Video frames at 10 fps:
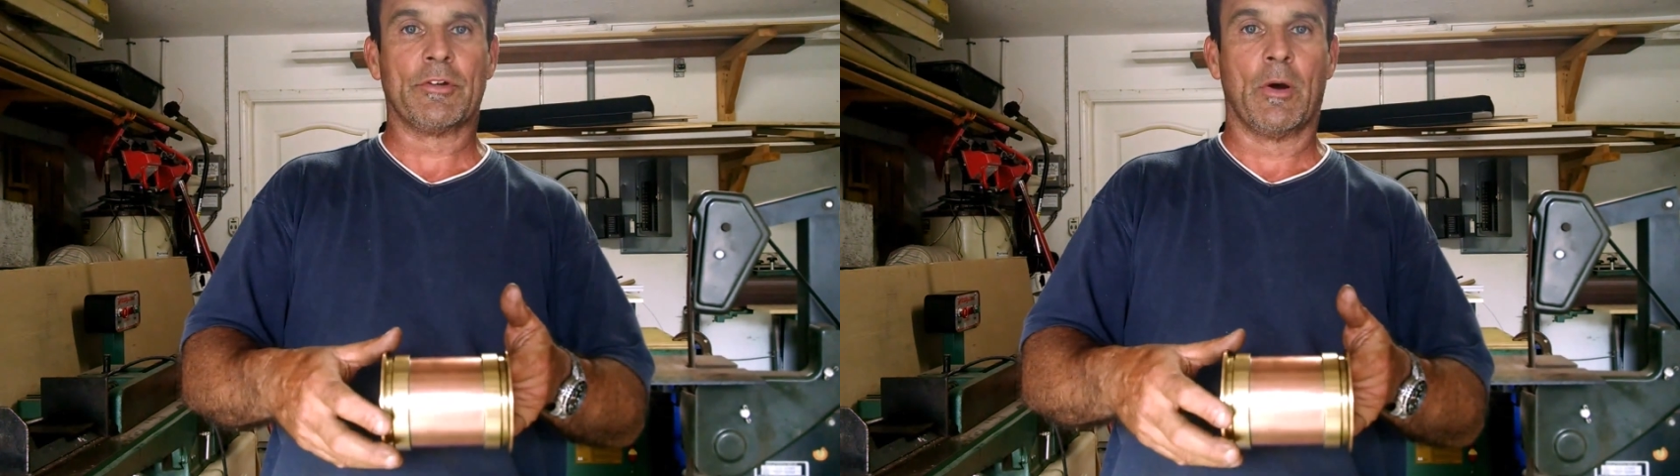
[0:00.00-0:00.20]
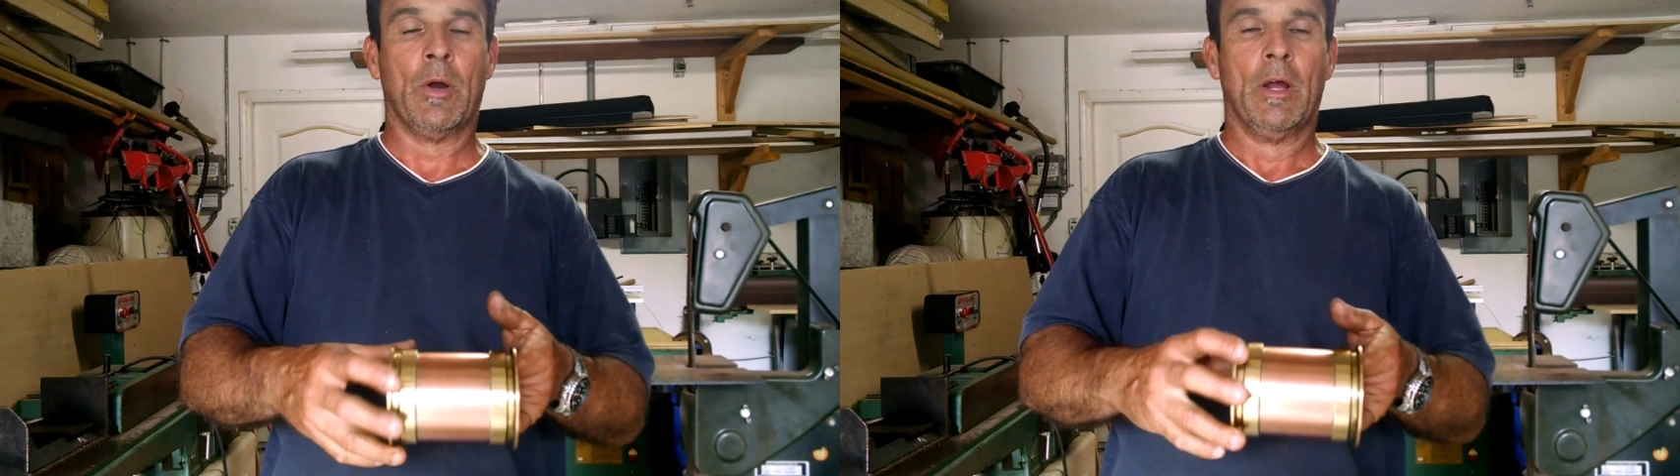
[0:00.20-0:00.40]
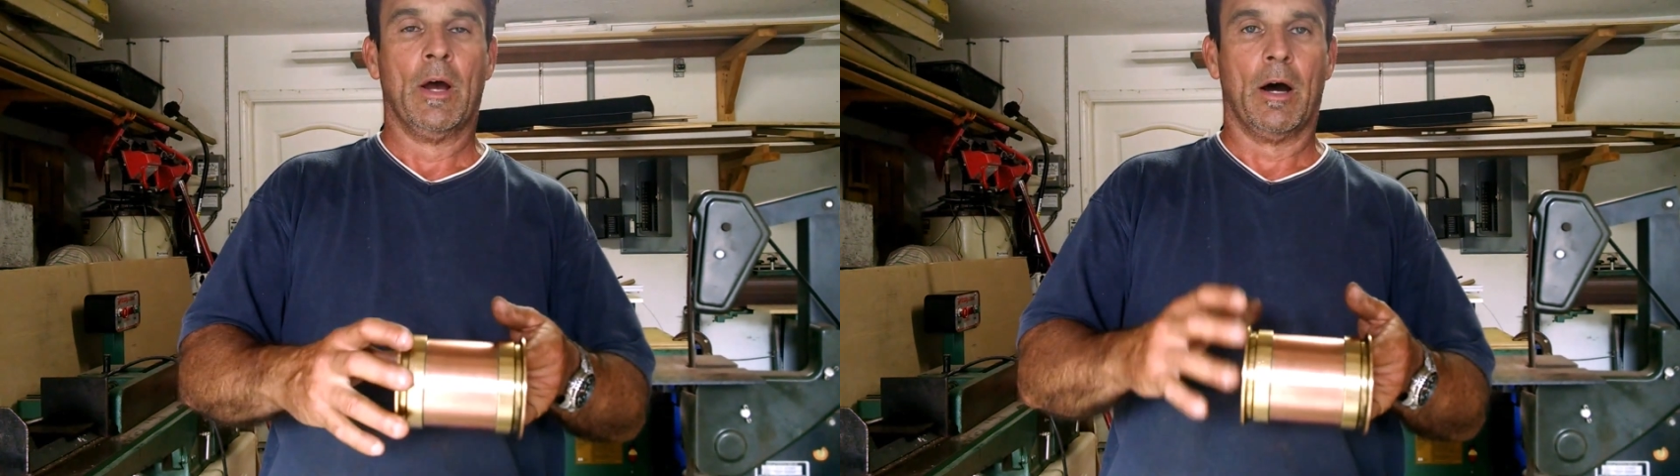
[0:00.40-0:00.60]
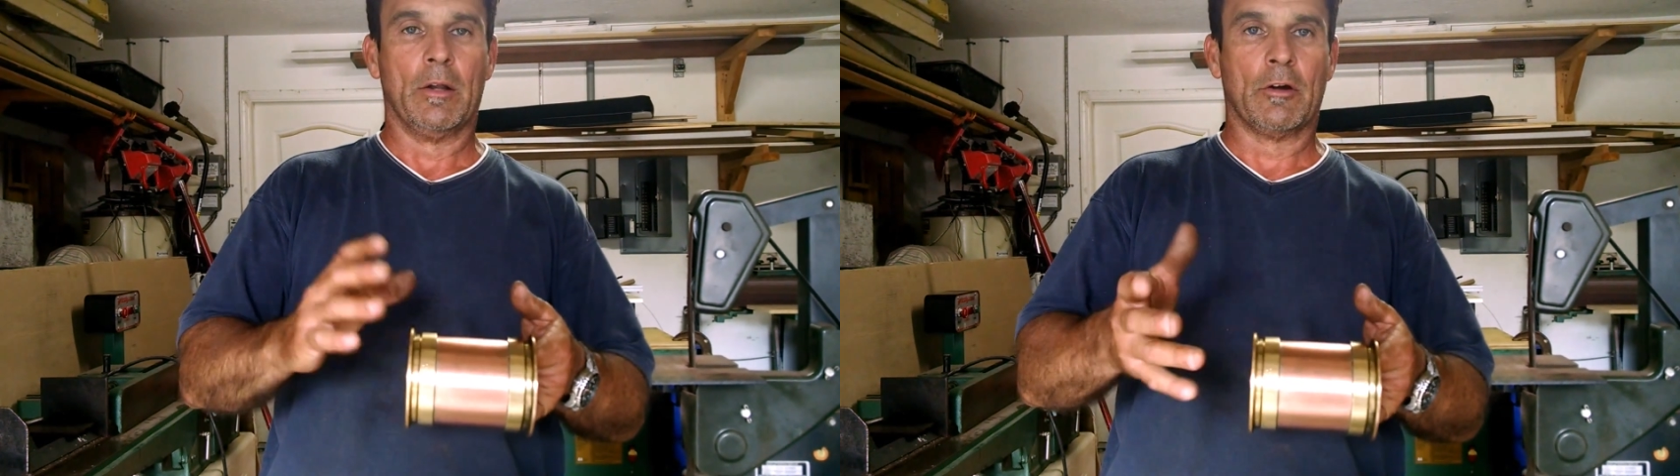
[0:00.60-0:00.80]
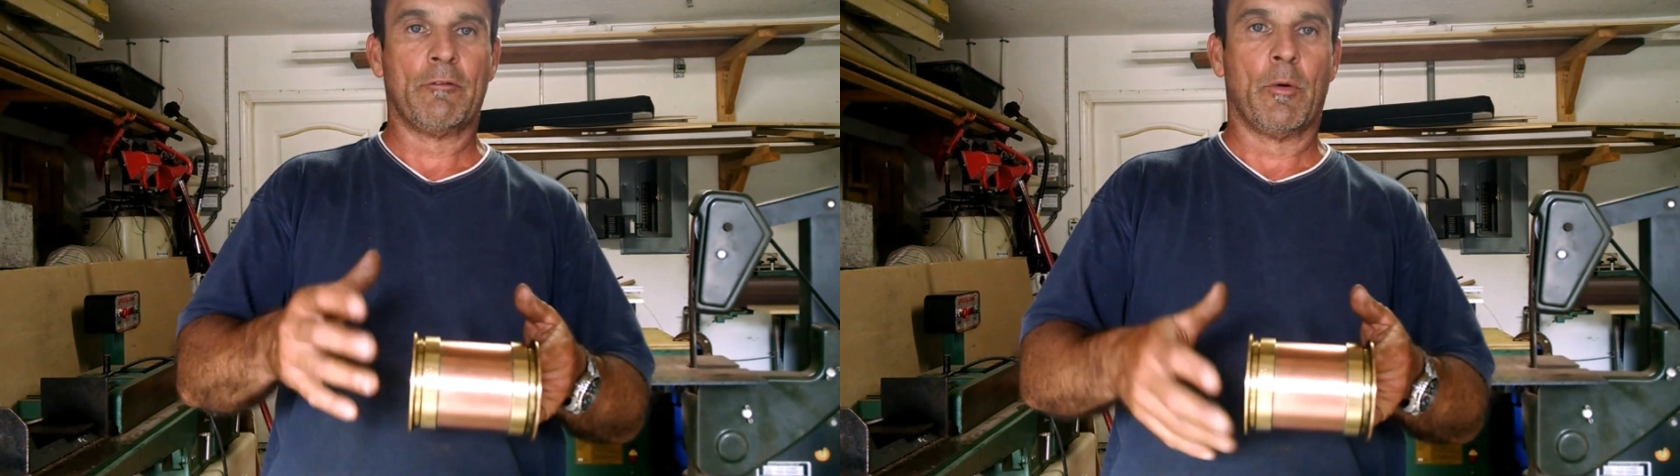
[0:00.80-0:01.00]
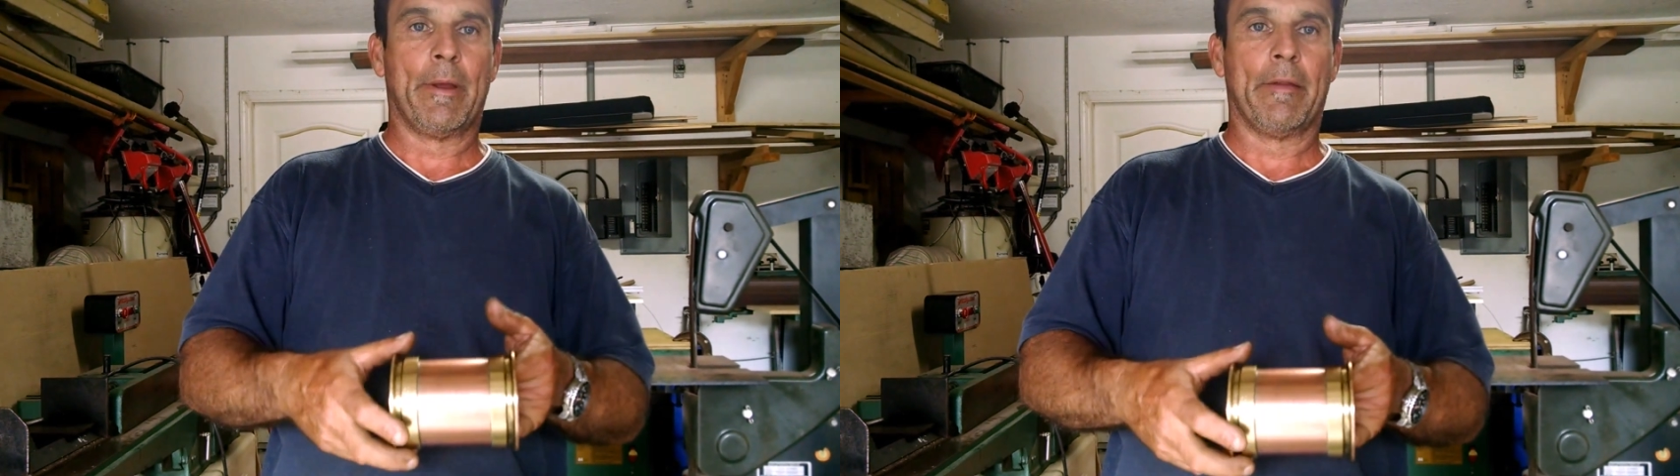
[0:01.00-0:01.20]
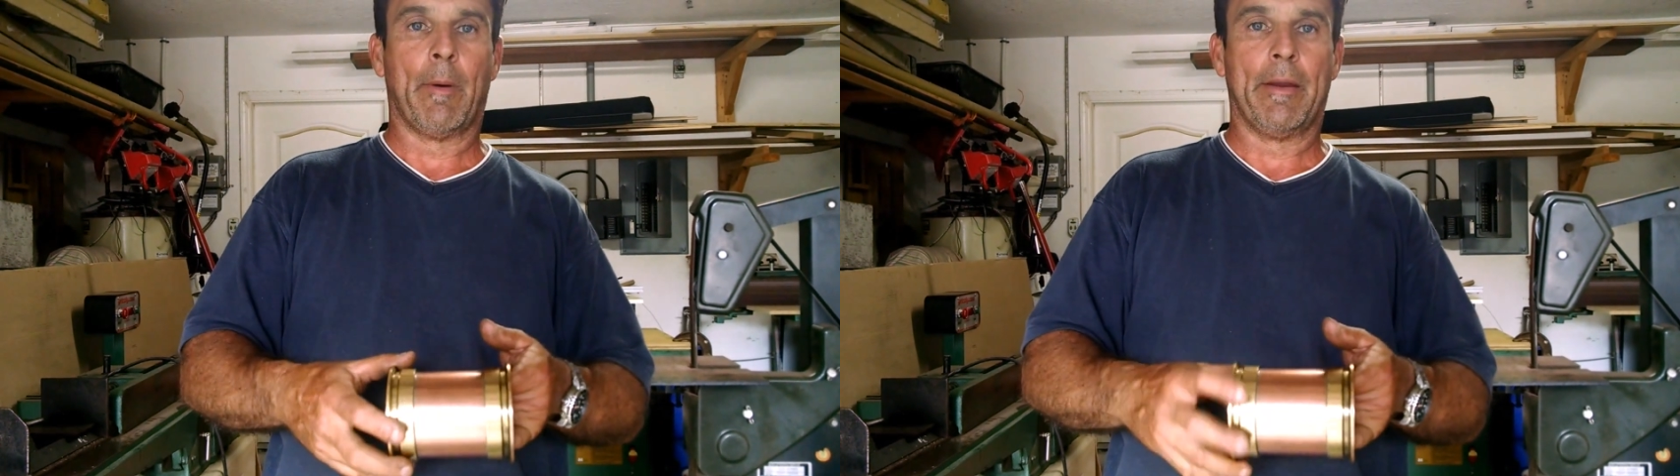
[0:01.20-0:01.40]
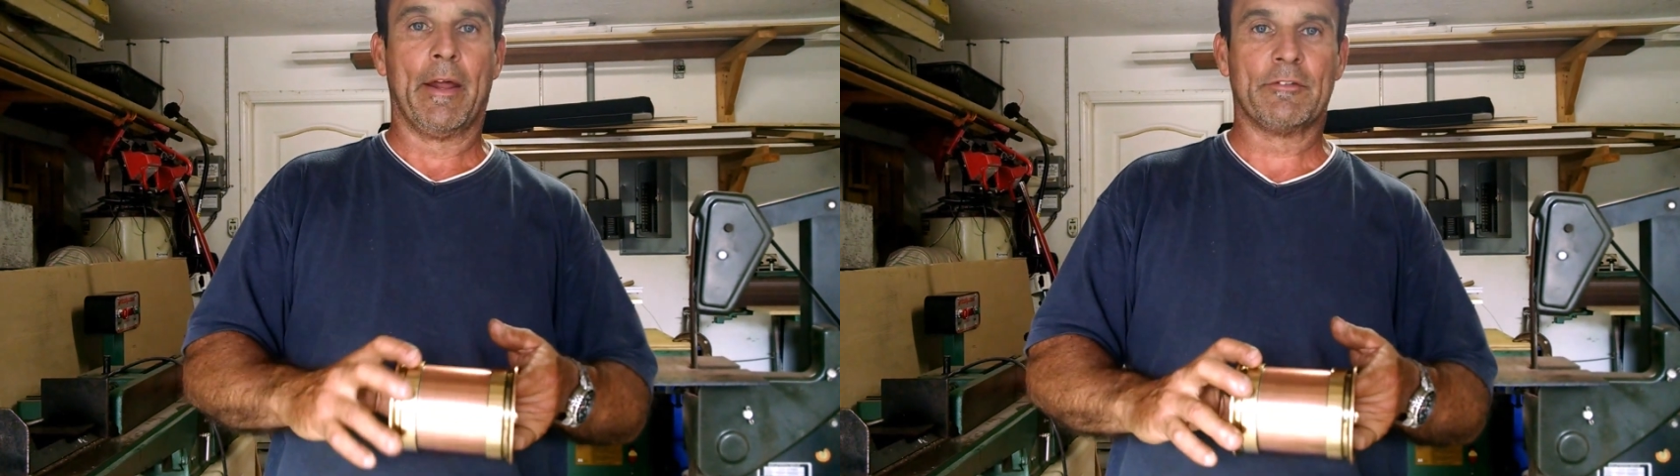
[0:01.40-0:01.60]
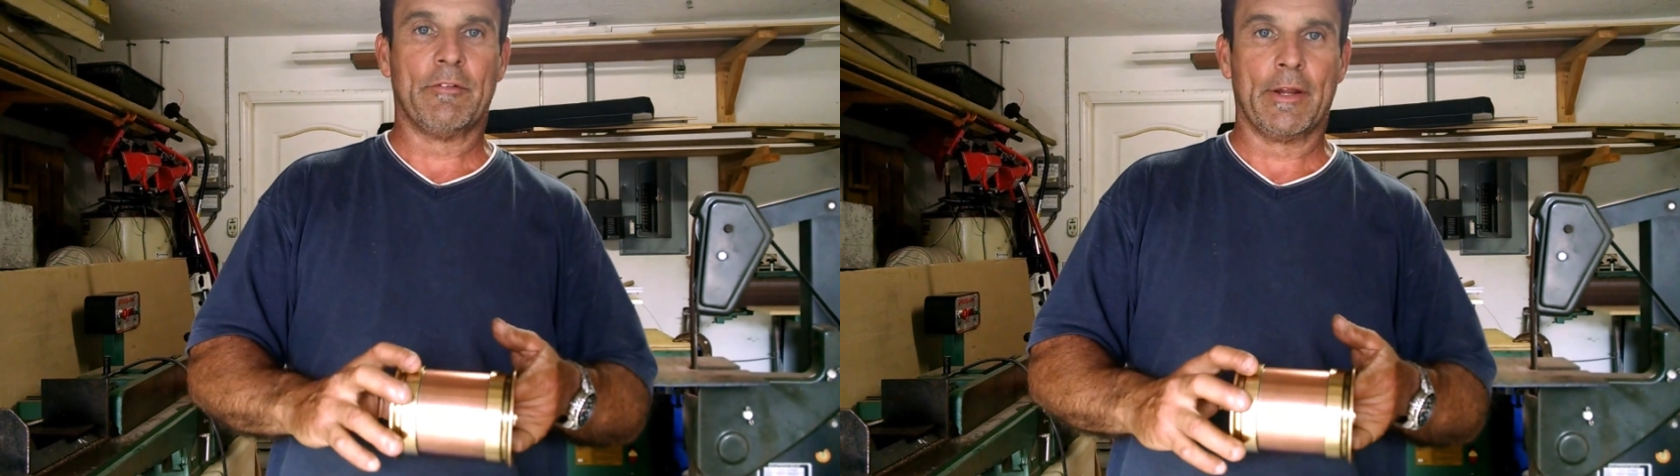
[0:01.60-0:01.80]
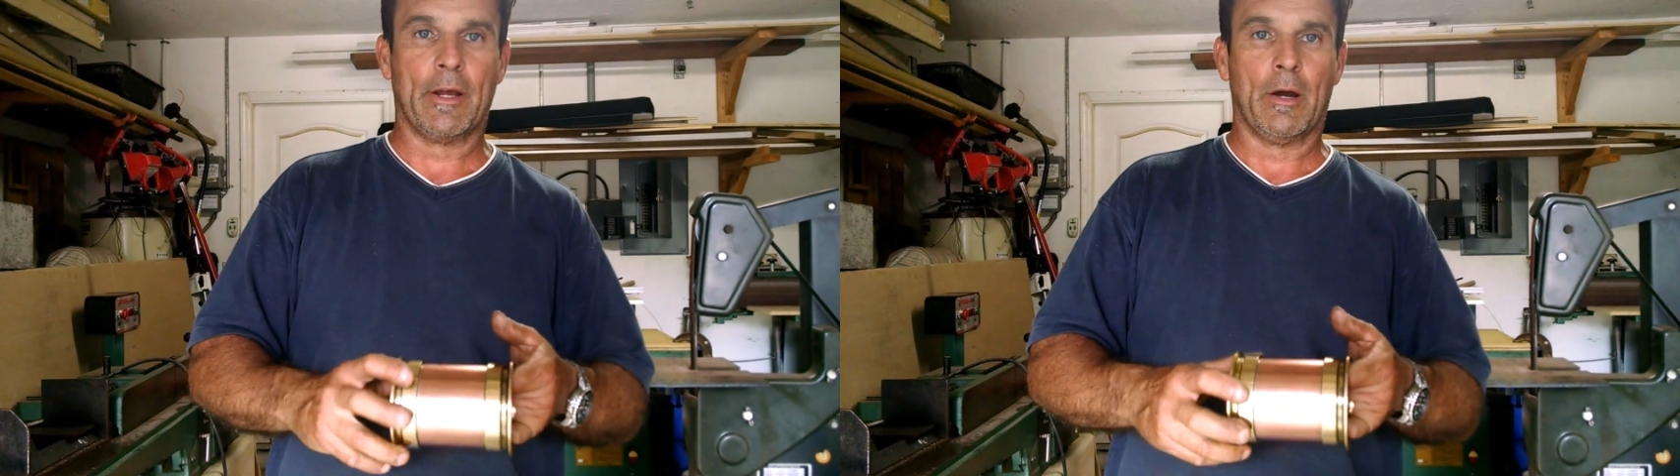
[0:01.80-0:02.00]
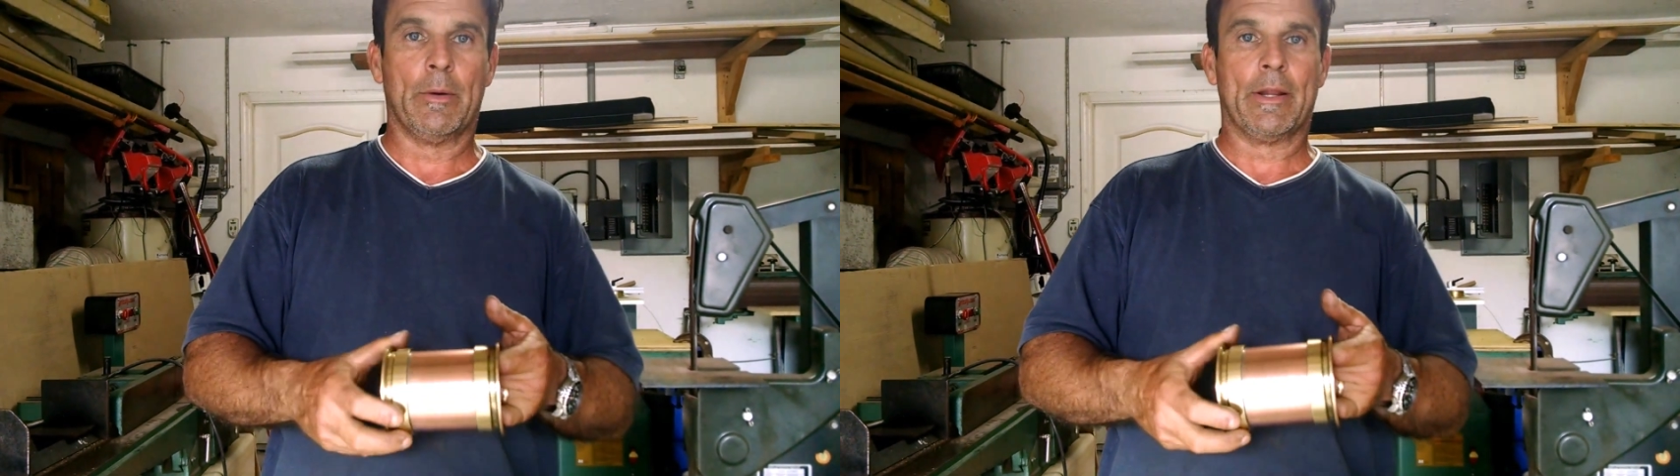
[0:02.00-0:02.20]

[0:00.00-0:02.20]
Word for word: So uh, look for me on my next video.